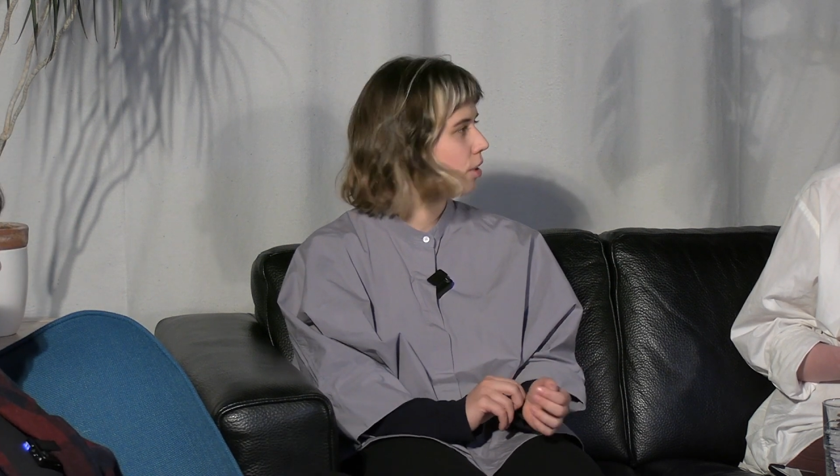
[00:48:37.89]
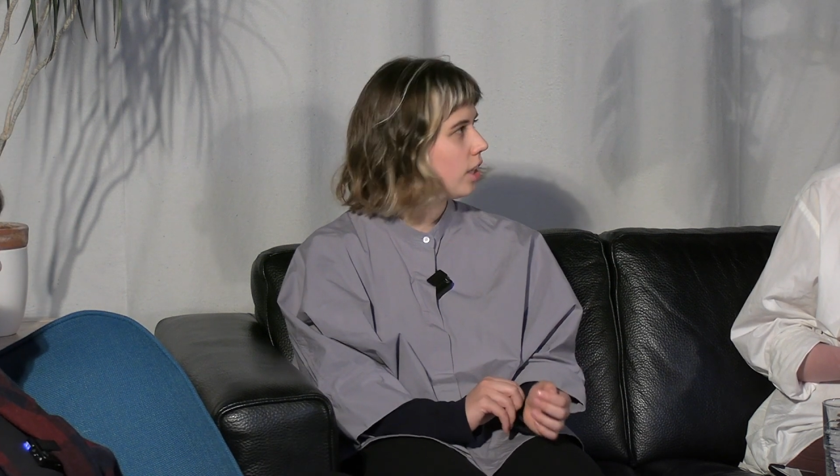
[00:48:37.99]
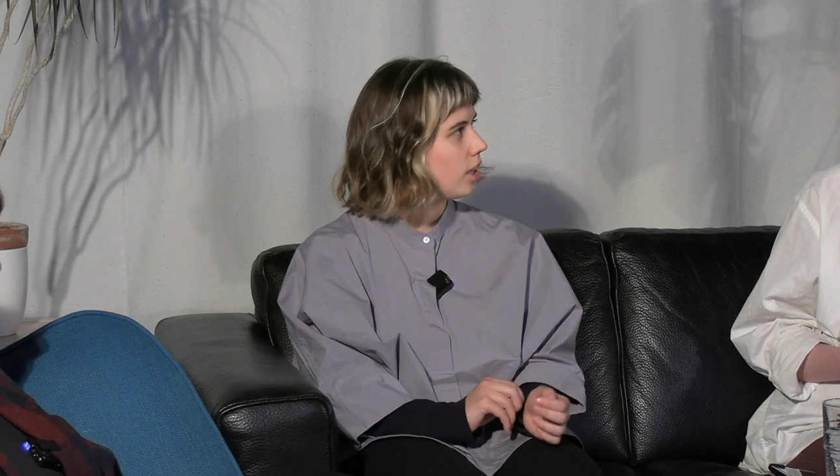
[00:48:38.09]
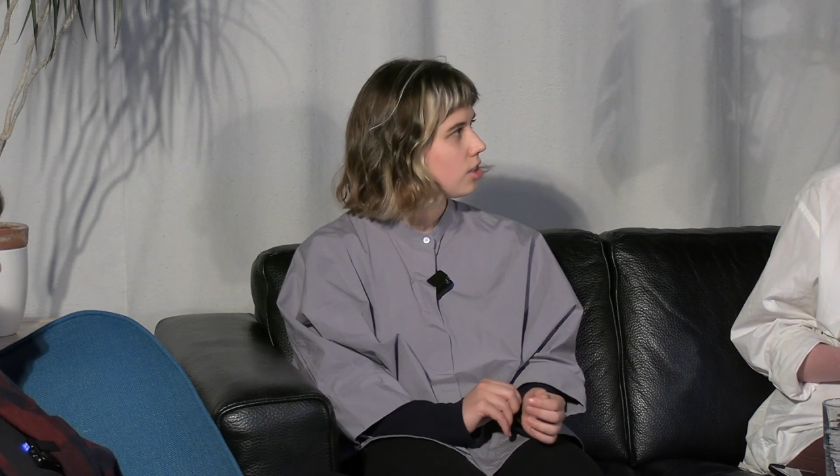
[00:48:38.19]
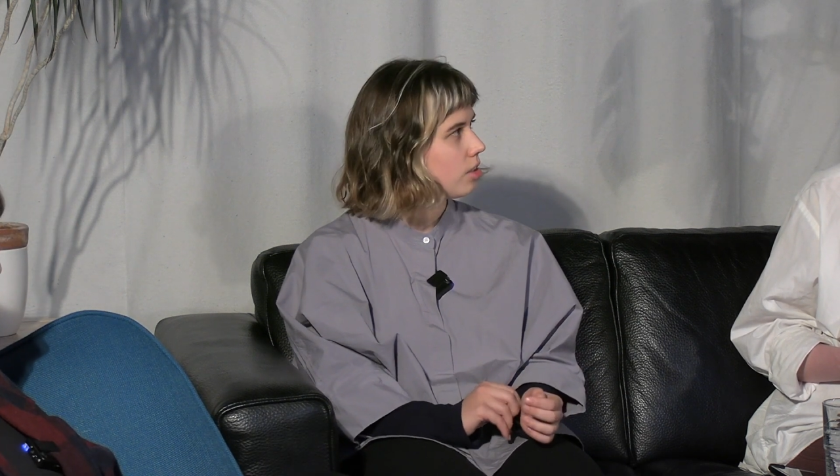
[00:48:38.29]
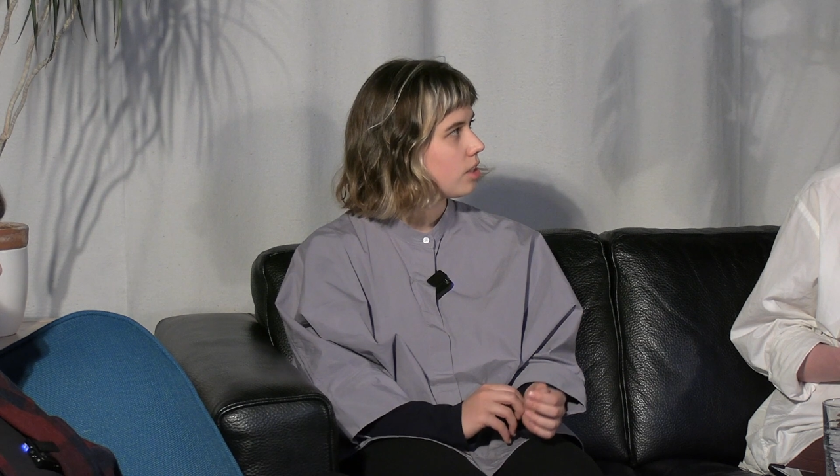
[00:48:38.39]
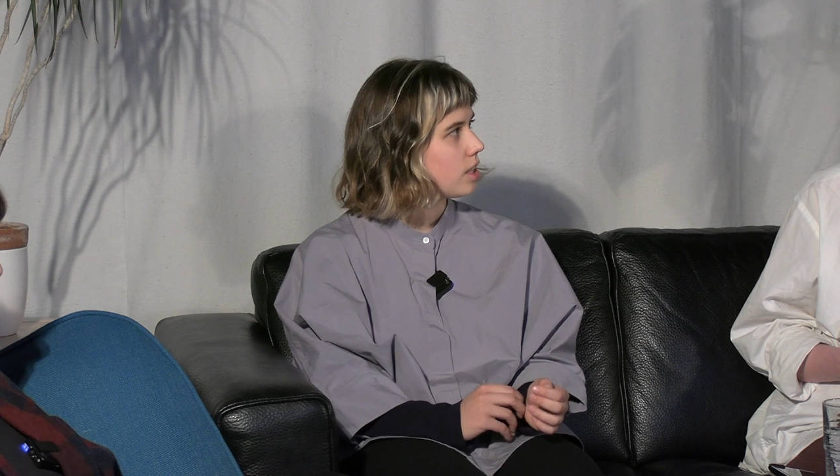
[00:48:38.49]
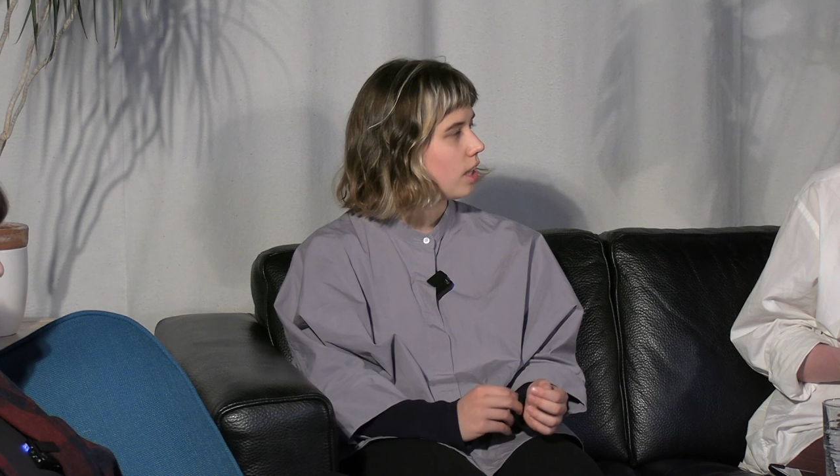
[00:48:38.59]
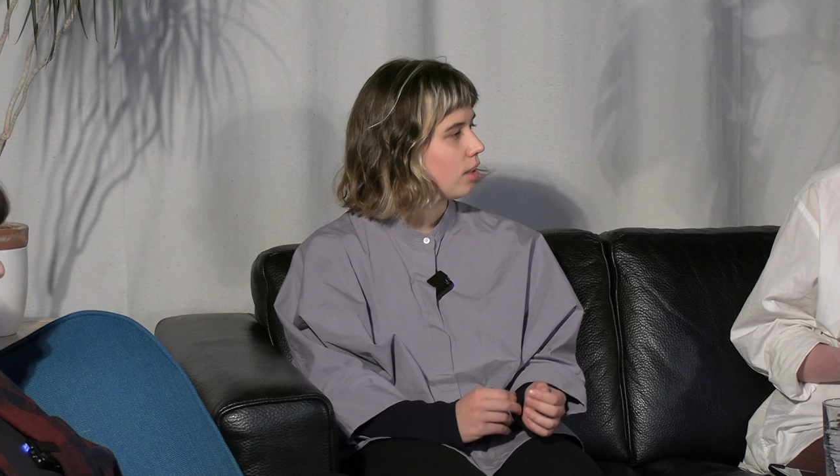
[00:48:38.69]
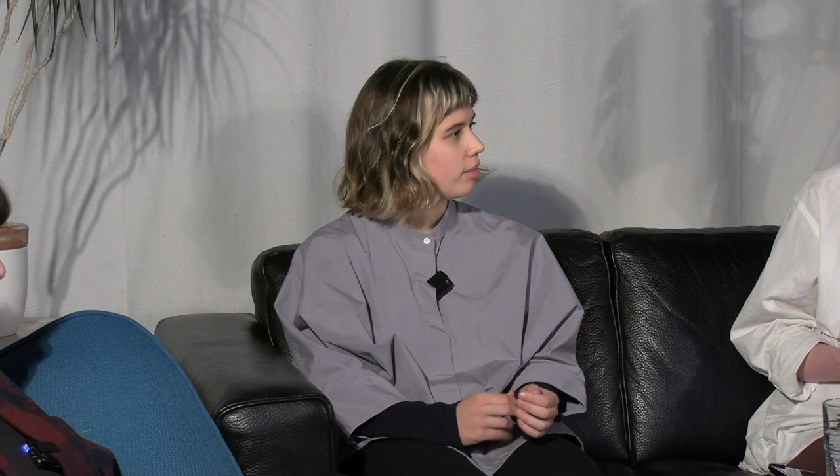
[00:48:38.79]
things
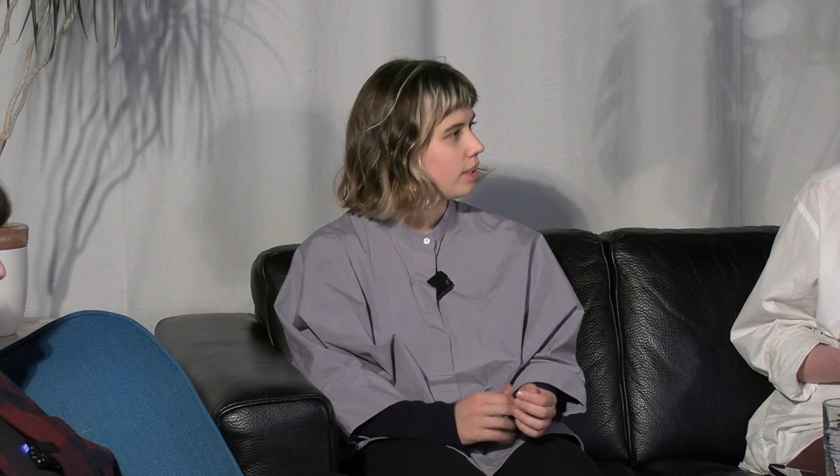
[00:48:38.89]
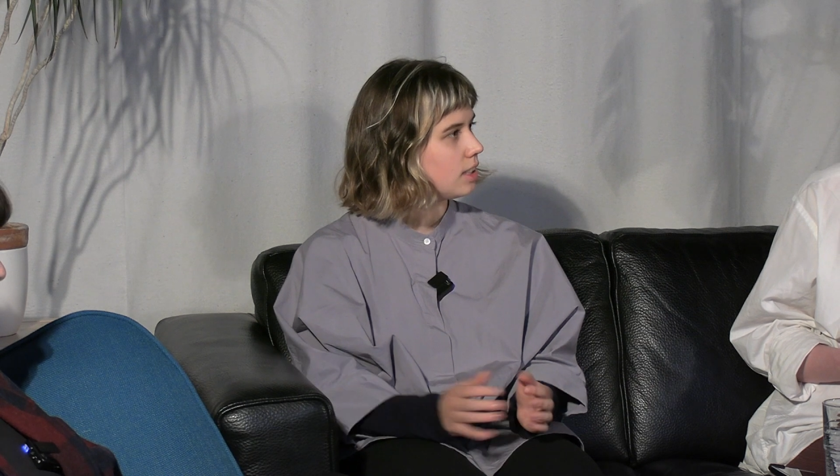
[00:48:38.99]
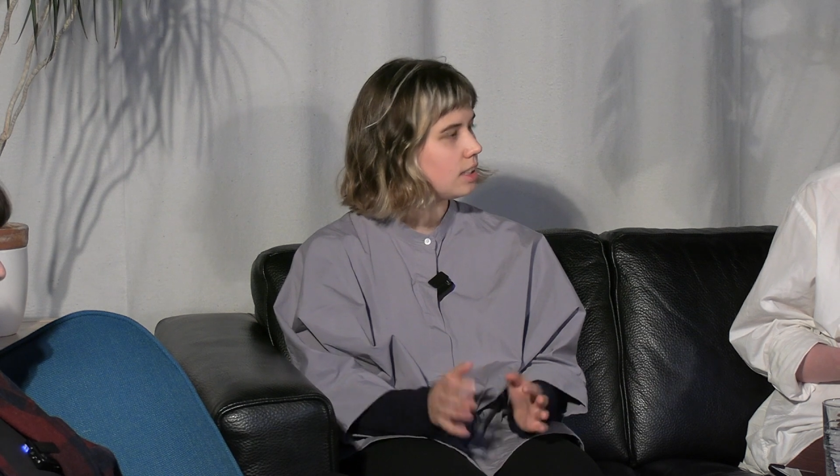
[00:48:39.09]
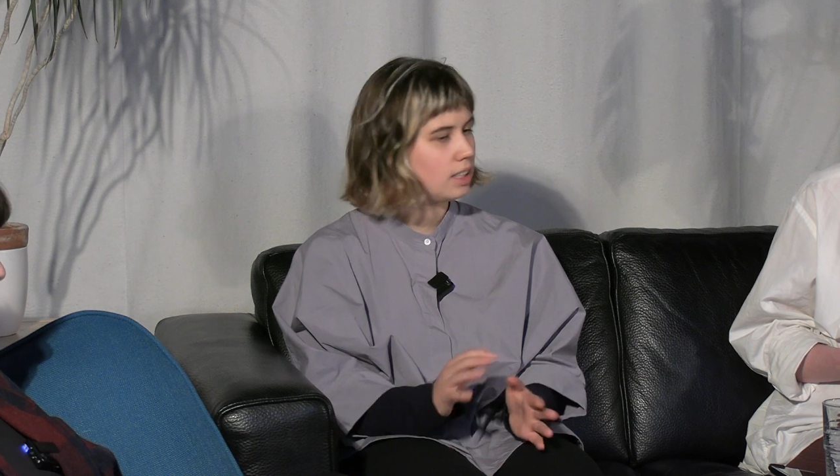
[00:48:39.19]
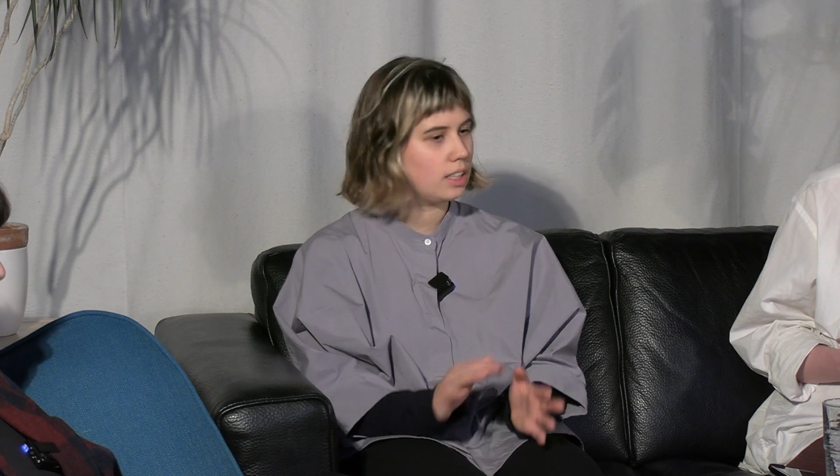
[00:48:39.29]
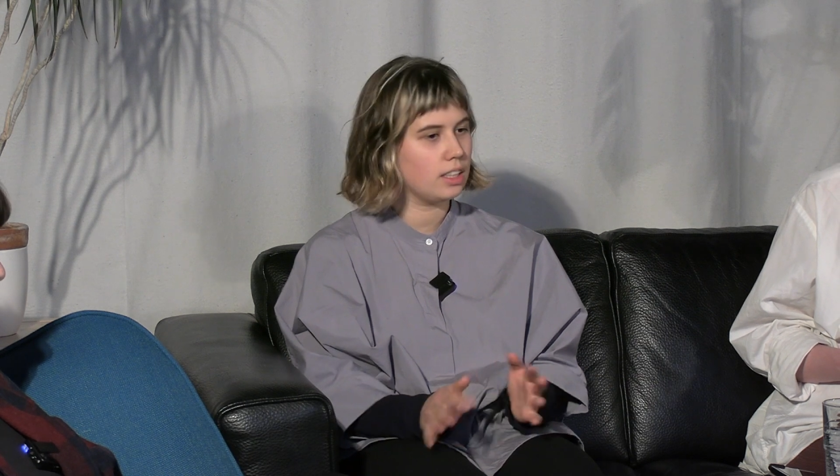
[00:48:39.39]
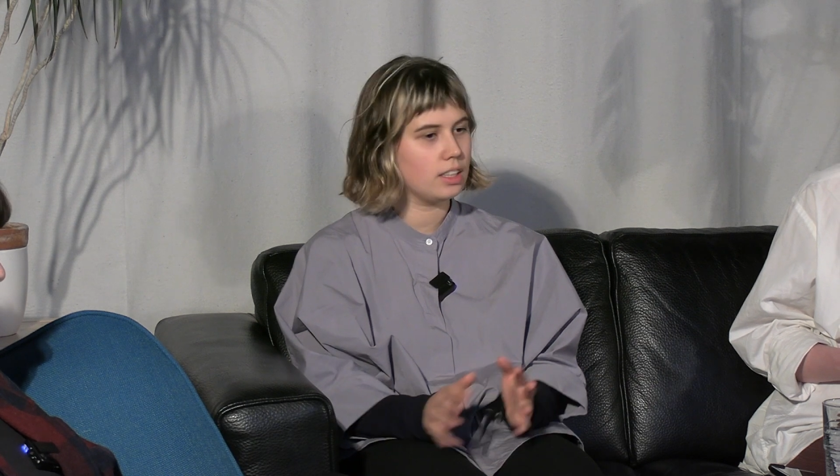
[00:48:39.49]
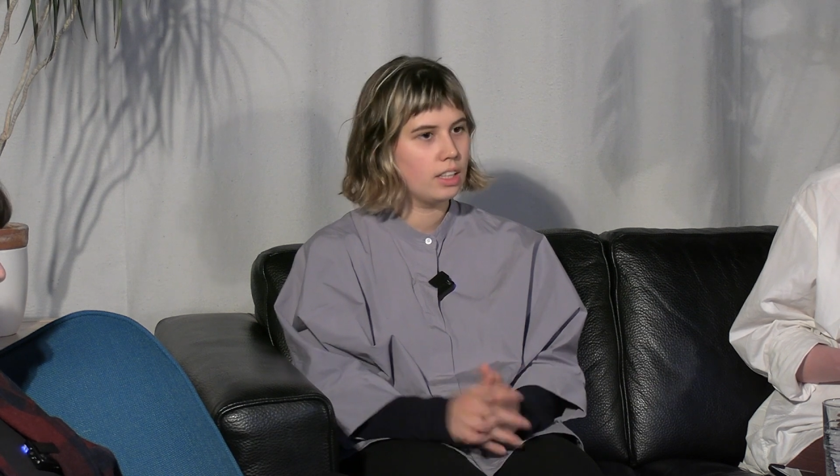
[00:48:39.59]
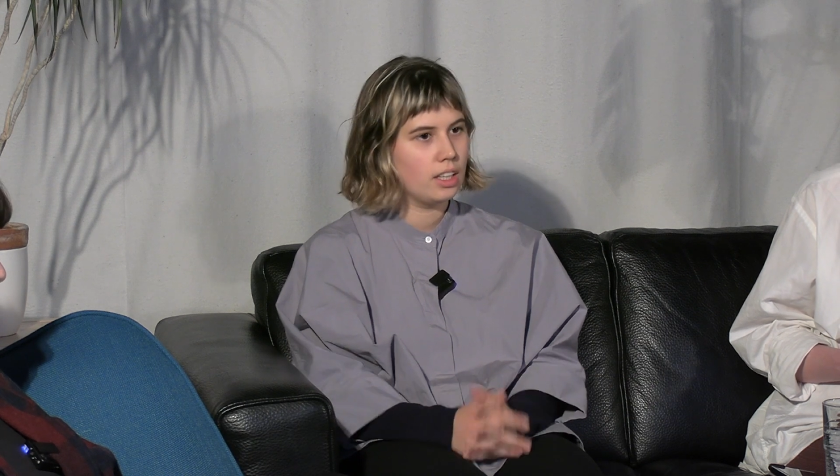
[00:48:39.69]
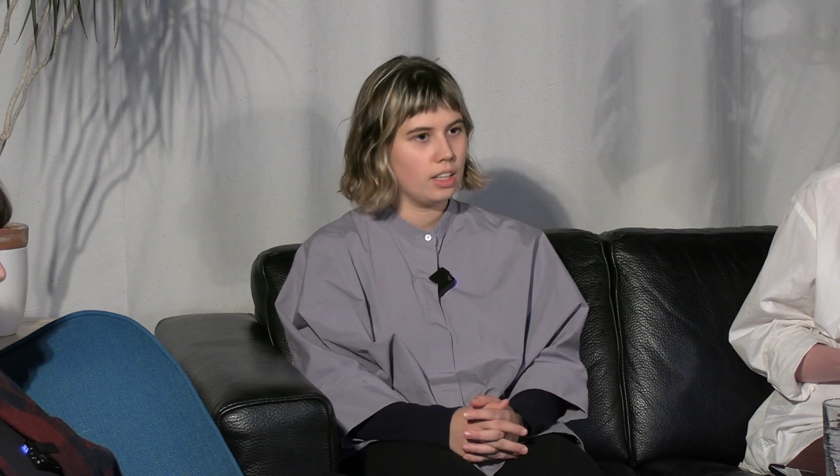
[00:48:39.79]
yourself and see